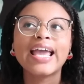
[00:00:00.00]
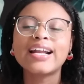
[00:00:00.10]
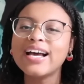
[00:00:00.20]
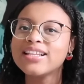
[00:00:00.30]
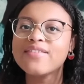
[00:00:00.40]
And
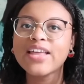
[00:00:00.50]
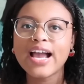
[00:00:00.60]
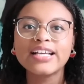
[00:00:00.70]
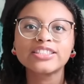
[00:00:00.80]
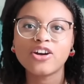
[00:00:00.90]
I love
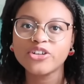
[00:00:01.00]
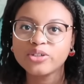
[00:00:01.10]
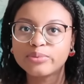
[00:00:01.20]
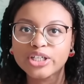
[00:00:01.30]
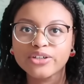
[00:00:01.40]
that as an
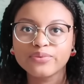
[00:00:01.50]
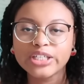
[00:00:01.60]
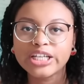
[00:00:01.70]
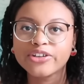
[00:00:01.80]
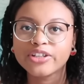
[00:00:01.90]
audiobook
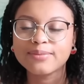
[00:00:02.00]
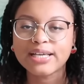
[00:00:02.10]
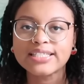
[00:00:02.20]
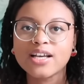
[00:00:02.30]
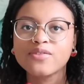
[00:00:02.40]
reading girly
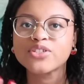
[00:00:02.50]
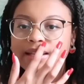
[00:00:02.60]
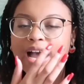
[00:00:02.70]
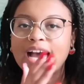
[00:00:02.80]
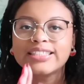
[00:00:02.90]
myself.
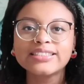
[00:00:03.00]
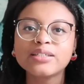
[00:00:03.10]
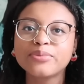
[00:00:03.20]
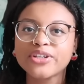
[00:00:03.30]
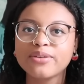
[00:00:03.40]
I just
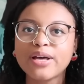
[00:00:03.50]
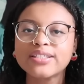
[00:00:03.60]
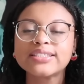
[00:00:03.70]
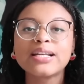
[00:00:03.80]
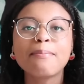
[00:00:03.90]
think Book of the Month
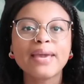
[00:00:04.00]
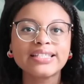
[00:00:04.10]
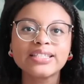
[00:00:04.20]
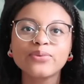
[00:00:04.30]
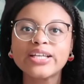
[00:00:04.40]
is an
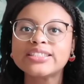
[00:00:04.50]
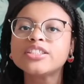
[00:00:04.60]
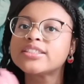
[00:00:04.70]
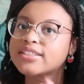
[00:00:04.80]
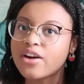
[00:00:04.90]
amazing way to
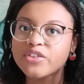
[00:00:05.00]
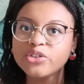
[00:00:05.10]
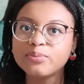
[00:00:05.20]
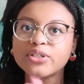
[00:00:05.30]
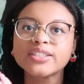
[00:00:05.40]
discover
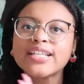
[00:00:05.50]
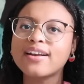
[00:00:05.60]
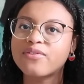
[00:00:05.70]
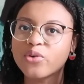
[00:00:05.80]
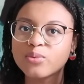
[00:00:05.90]
new books
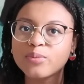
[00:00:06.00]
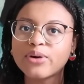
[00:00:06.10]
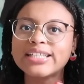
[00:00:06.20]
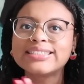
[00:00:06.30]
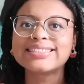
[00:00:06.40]
at affordable
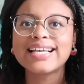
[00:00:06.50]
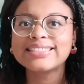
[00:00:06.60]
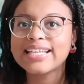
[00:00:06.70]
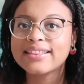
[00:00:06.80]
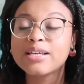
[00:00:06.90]
prices and
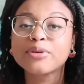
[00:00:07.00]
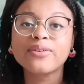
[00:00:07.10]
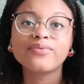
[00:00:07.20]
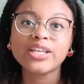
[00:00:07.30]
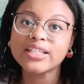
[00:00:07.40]
to get them
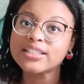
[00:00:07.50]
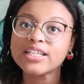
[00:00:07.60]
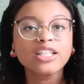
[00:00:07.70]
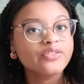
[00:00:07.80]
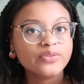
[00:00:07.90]
conveniently
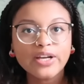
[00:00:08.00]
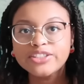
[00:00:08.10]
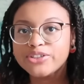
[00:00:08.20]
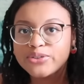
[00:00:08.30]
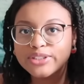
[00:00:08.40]
delivered right
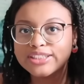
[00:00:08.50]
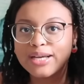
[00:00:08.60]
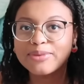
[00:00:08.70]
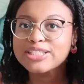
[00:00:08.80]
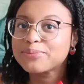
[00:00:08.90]
to your
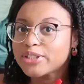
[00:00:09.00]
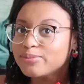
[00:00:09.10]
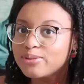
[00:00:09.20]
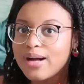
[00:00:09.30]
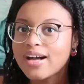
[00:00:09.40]
doorstep in this pretty
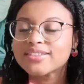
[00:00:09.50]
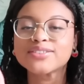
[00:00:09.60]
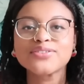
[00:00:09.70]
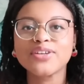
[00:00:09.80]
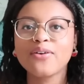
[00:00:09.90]
blue box.
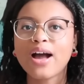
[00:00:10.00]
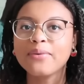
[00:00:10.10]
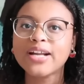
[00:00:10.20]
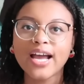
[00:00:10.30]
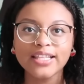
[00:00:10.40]
So I
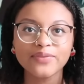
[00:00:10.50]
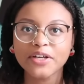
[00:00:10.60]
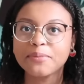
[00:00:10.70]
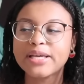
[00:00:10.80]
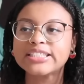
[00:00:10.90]
would highly
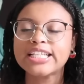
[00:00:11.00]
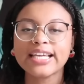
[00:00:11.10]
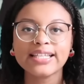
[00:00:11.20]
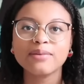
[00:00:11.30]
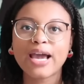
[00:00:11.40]
recommend
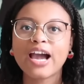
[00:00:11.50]
checking them